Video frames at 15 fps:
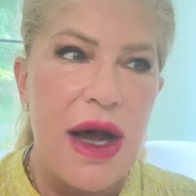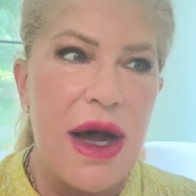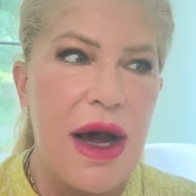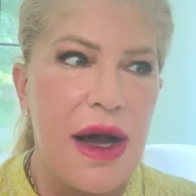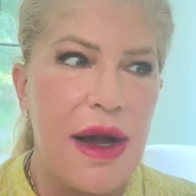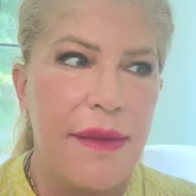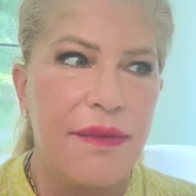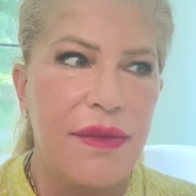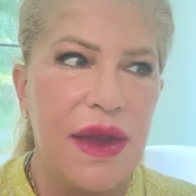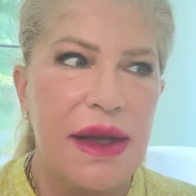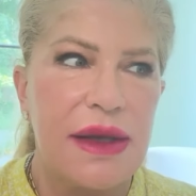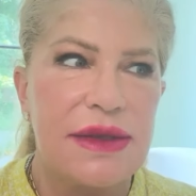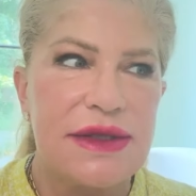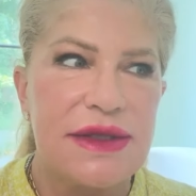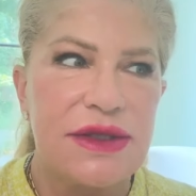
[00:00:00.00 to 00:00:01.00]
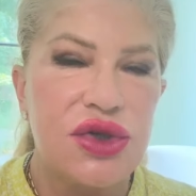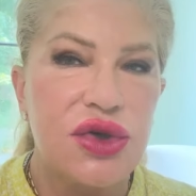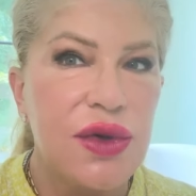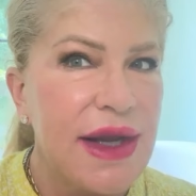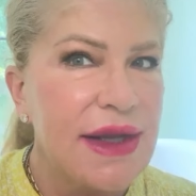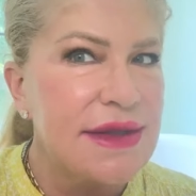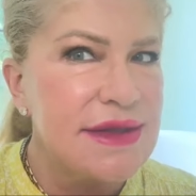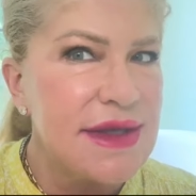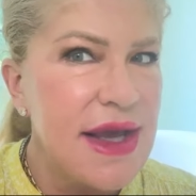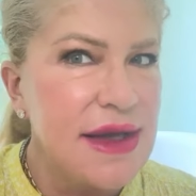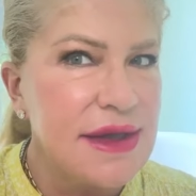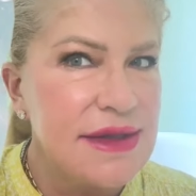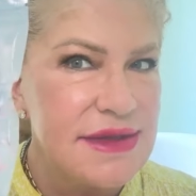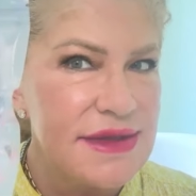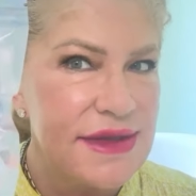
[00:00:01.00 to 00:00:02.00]
Um, it's
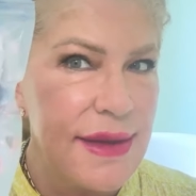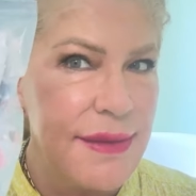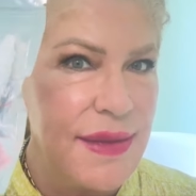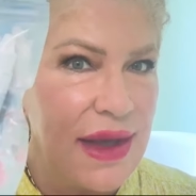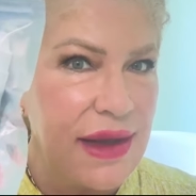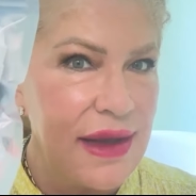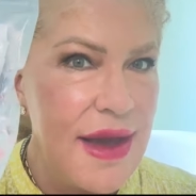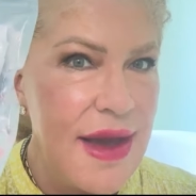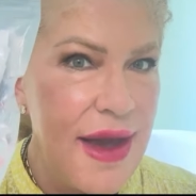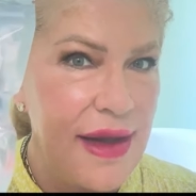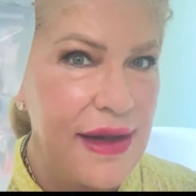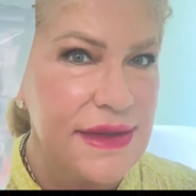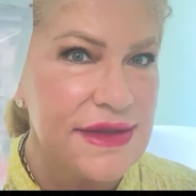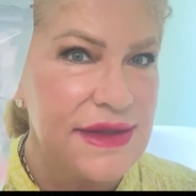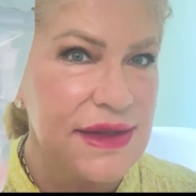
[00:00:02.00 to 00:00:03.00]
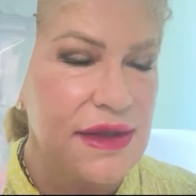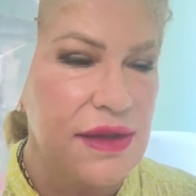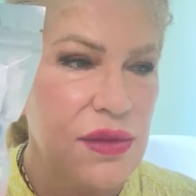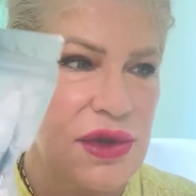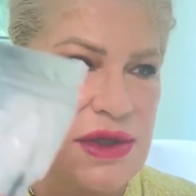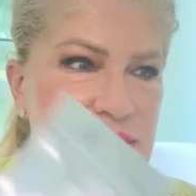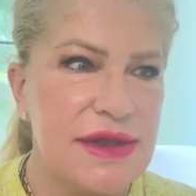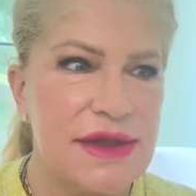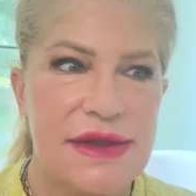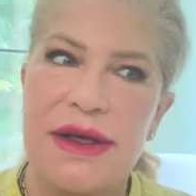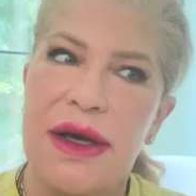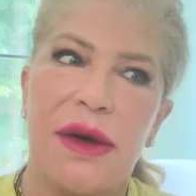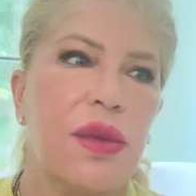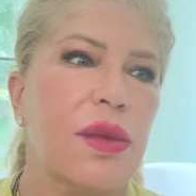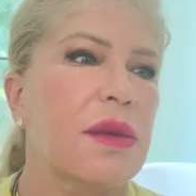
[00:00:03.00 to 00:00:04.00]
transexamic acid, which is
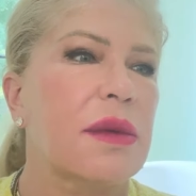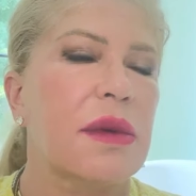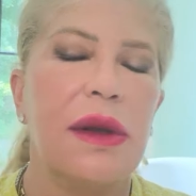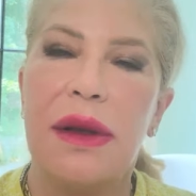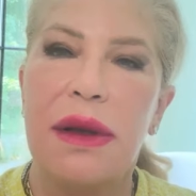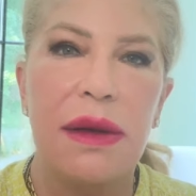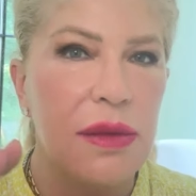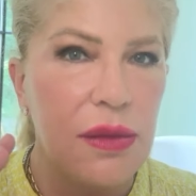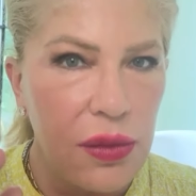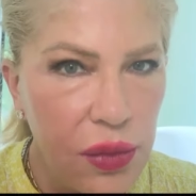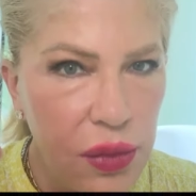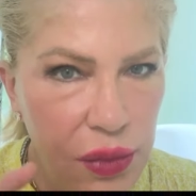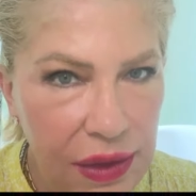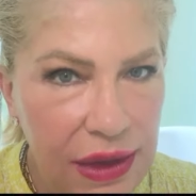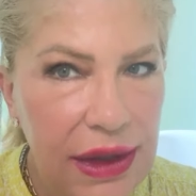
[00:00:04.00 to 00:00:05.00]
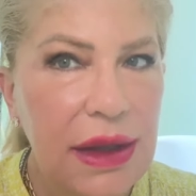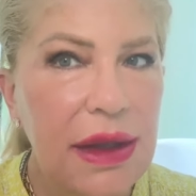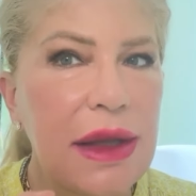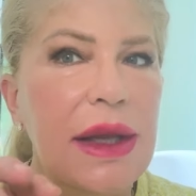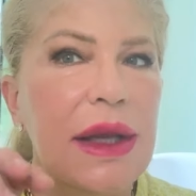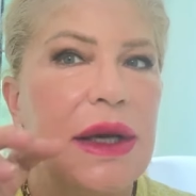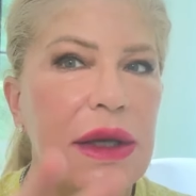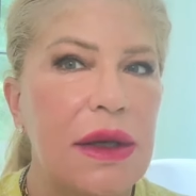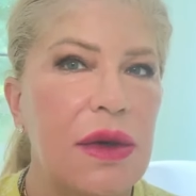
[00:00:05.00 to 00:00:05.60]
a really